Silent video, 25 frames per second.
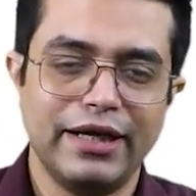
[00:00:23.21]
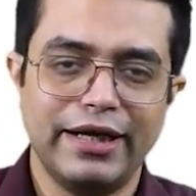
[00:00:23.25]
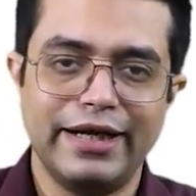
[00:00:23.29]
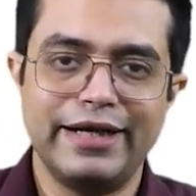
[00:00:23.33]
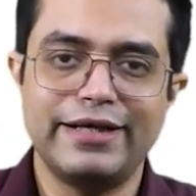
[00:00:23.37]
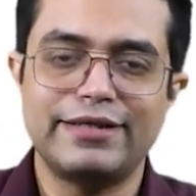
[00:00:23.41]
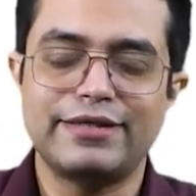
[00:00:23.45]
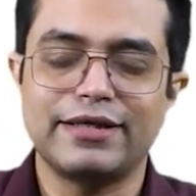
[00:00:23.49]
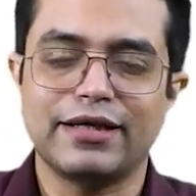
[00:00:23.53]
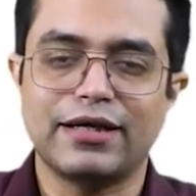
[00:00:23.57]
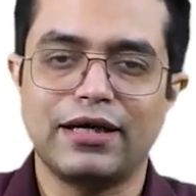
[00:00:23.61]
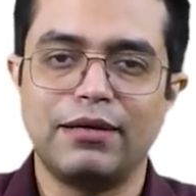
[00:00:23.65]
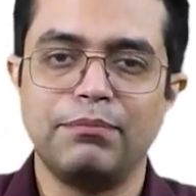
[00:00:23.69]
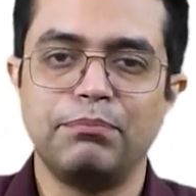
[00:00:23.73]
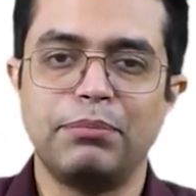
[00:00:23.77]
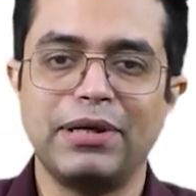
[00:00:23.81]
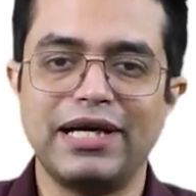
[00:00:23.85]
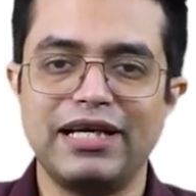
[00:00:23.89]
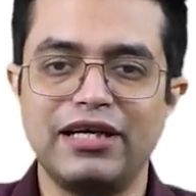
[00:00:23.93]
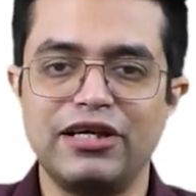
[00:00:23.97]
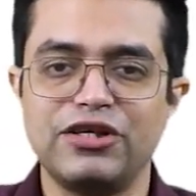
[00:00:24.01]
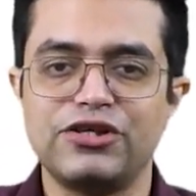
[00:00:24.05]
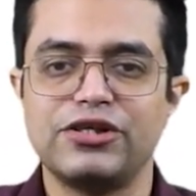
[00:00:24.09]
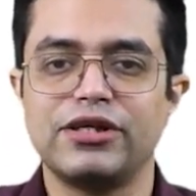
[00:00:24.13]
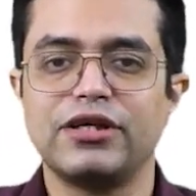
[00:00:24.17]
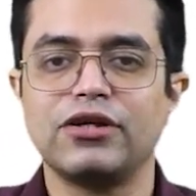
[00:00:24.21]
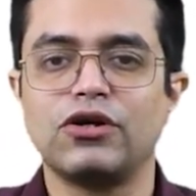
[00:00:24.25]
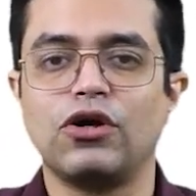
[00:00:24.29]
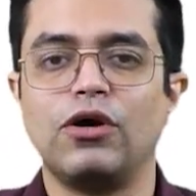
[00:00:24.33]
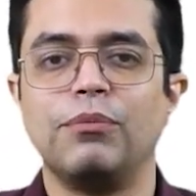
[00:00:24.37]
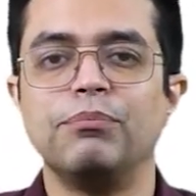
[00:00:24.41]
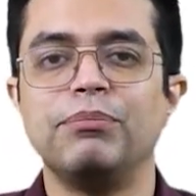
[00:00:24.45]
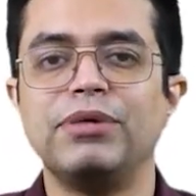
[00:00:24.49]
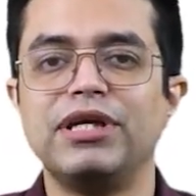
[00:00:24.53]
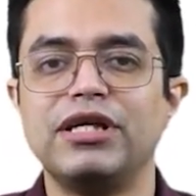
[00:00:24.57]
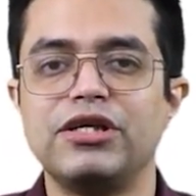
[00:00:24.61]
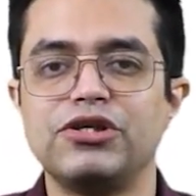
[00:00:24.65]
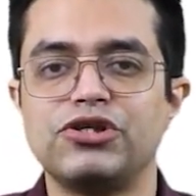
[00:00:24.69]
it's a compilation,
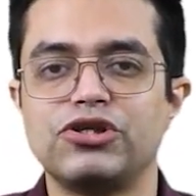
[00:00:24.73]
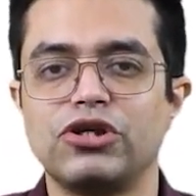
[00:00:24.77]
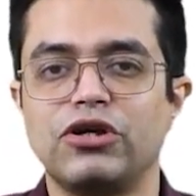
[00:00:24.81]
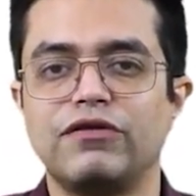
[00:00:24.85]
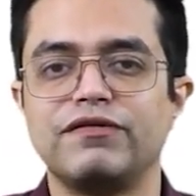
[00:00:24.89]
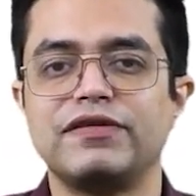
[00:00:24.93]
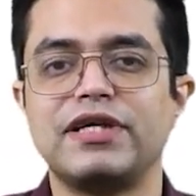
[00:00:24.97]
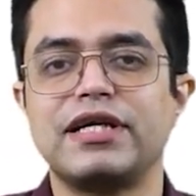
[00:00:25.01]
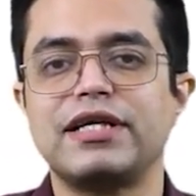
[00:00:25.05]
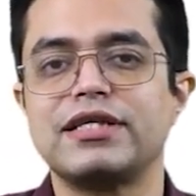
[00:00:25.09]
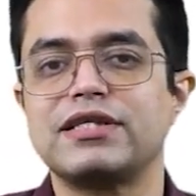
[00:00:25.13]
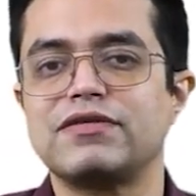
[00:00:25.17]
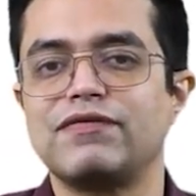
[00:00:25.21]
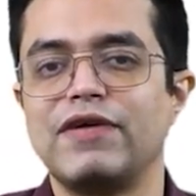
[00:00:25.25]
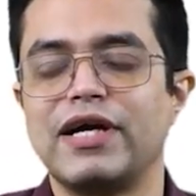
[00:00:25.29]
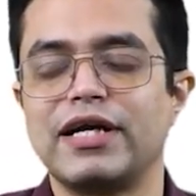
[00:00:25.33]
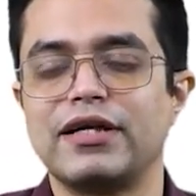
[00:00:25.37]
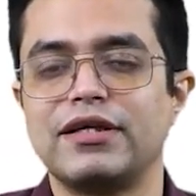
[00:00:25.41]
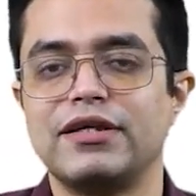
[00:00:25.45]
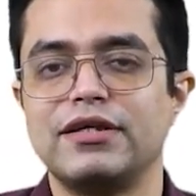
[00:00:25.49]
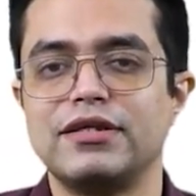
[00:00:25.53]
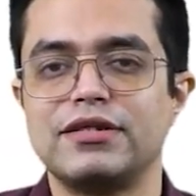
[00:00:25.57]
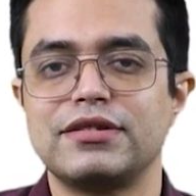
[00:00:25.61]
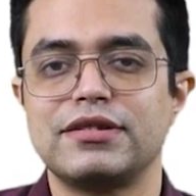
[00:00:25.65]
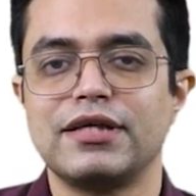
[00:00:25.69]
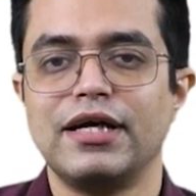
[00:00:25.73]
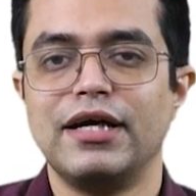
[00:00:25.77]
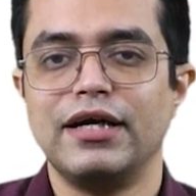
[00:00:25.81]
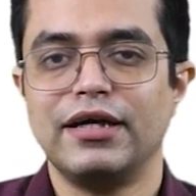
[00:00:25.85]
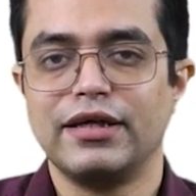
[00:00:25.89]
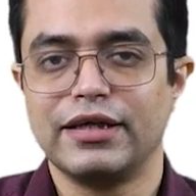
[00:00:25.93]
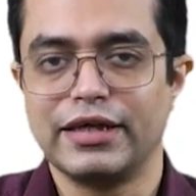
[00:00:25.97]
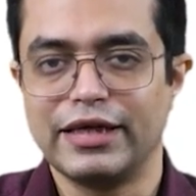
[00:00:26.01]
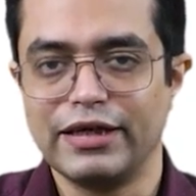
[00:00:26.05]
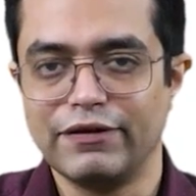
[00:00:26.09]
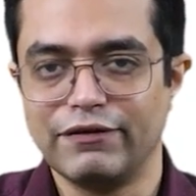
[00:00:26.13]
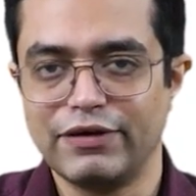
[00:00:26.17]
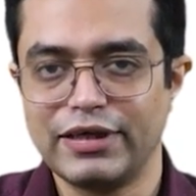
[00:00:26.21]
combination of the risk factors
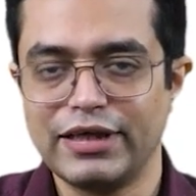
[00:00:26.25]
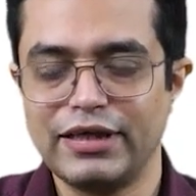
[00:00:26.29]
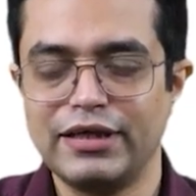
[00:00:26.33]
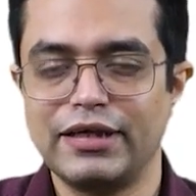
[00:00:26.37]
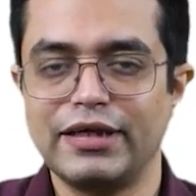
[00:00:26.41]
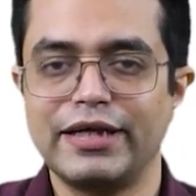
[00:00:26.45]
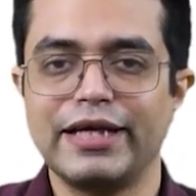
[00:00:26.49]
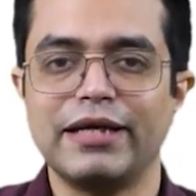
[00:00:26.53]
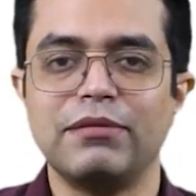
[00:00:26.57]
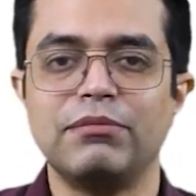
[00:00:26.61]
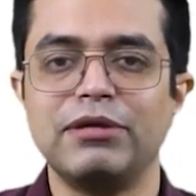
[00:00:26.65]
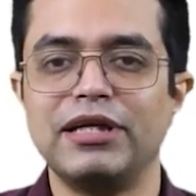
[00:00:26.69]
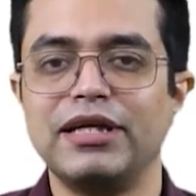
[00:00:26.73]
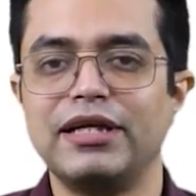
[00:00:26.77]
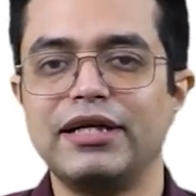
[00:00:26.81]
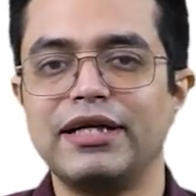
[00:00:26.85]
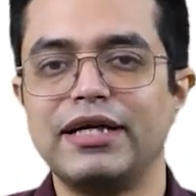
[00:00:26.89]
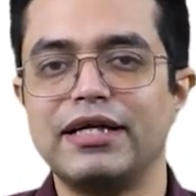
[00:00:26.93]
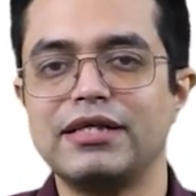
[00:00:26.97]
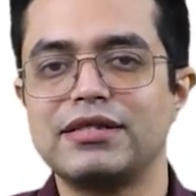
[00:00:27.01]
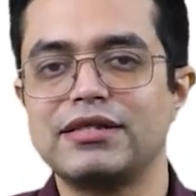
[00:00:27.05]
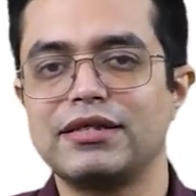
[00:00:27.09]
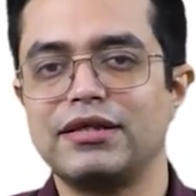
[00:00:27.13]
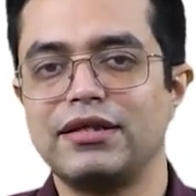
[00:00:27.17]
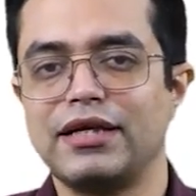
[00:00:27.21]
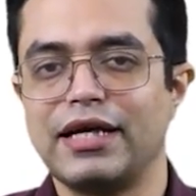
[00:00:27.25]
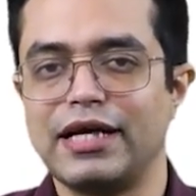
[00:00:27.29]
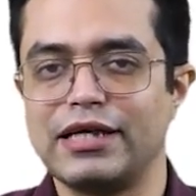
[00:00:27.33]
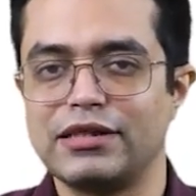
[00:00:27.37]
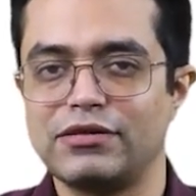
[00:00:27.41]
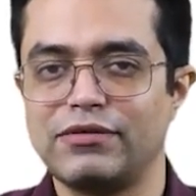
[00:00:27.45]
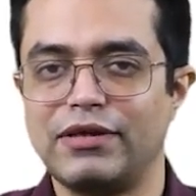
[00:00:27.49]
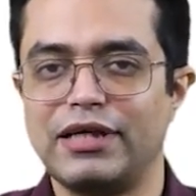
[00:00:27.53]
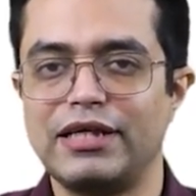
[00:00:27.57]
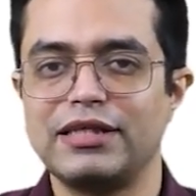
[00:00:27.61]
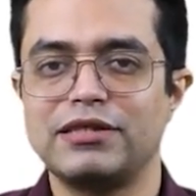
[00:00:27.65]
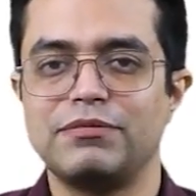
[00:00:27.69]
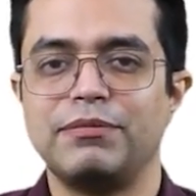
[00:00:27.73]
given in a table in Nelson
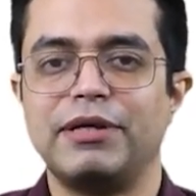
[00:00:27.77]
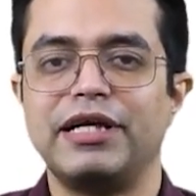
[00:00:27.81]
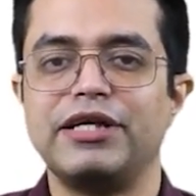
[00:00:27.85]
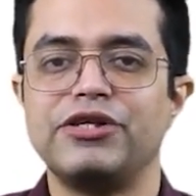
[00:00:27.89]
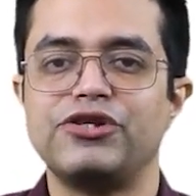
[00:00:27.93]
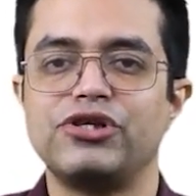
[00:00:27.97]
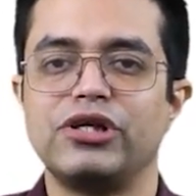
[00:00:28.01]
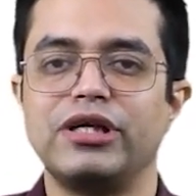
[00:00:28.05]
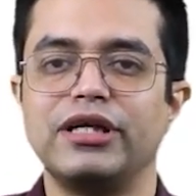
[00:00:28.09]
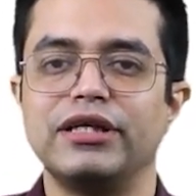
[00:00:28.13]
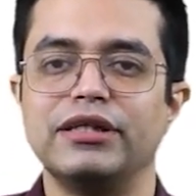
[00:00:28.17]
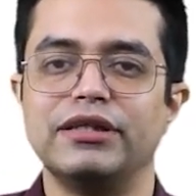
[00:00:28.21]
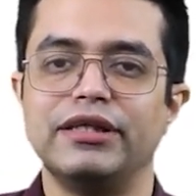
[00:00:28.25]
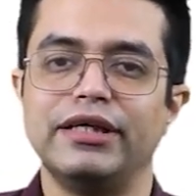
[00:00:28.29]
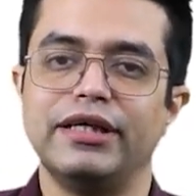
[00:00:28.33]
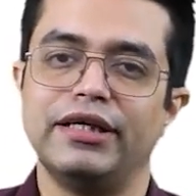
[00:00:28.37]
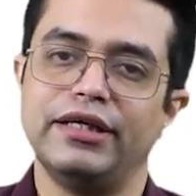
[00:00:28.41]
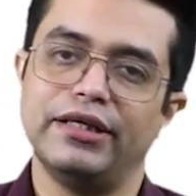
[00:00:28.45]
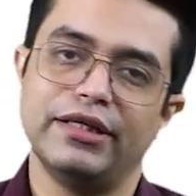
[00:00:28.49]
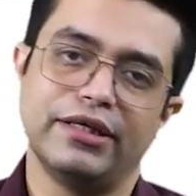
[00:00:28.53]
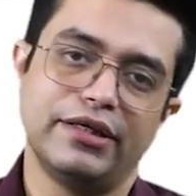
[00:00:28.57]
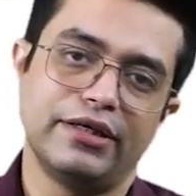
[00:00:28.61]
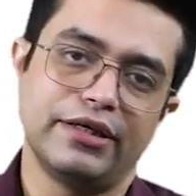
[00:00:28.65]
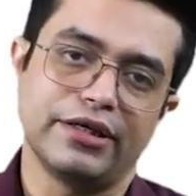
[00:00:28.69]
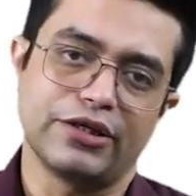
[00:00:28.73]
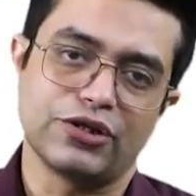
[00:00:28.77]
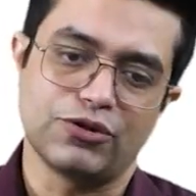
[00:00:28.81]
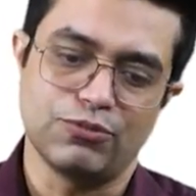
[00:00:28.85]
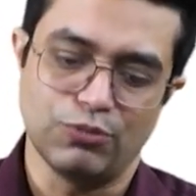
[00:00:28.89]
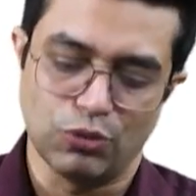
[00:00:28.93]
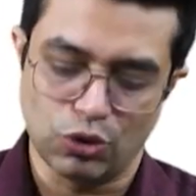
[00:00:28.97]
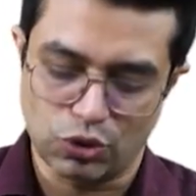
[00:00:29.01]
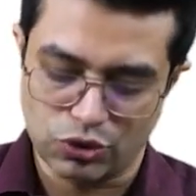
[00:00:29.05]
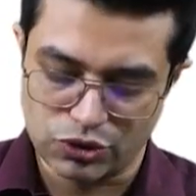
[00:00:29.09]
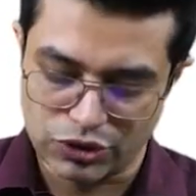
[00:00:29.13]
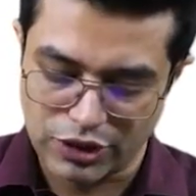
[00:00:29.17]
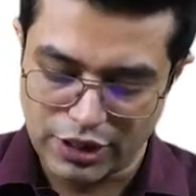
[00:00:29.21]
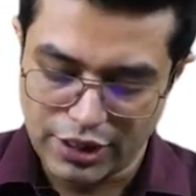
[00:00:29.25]
as well as mentioned in the Indian
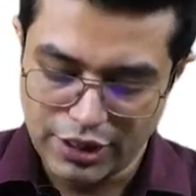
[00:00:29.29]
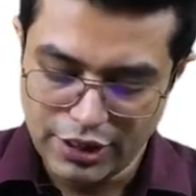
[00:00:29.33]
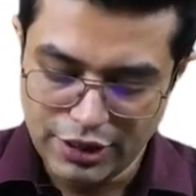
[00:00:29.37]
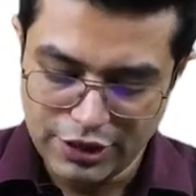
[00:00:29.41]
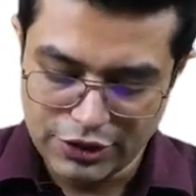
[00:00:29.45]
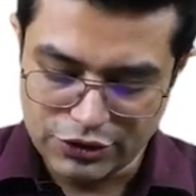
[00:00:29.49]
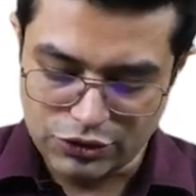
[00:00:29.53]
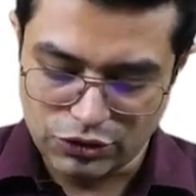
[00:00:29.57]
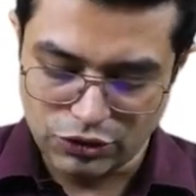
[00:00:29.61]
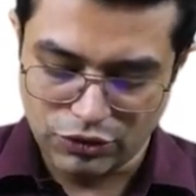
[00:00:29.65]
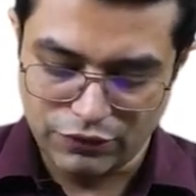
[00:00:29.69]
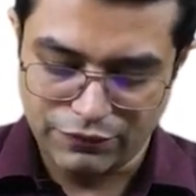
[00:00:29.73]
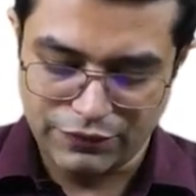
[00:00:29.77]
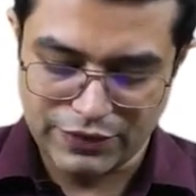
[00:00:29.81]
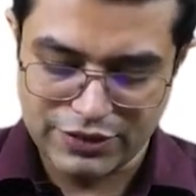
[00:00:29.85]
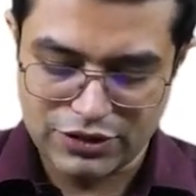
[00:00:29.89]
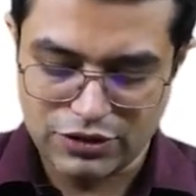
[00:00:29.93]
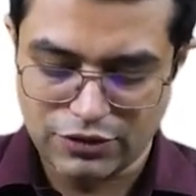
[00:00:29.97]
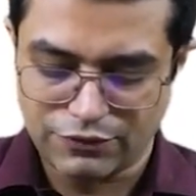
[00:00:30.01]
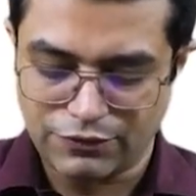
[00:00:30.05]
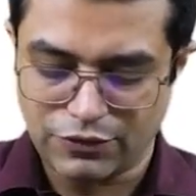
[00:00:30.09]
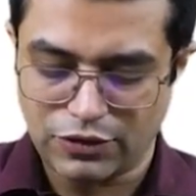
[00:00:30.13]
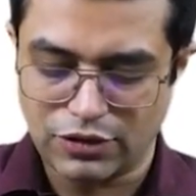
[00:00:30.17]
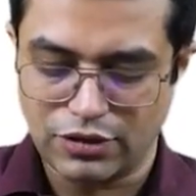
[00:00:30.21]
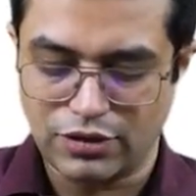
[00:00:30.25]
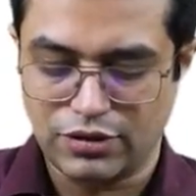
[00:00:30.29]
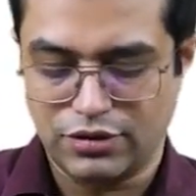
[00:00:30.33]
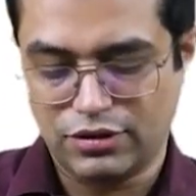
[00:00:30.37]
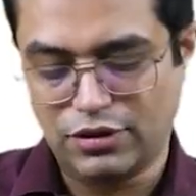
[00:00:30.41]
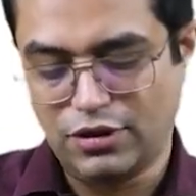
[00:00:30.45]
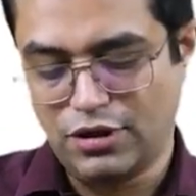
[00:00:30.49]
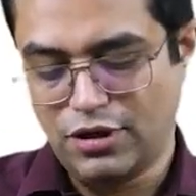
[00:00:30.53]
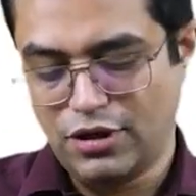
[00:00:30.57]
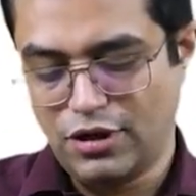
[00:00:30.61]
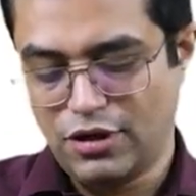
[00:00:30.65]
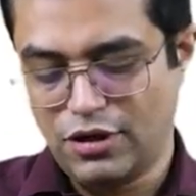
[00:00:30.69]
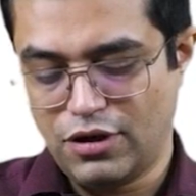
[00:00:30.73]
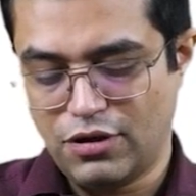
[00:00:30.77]
textbooks. So, first of all,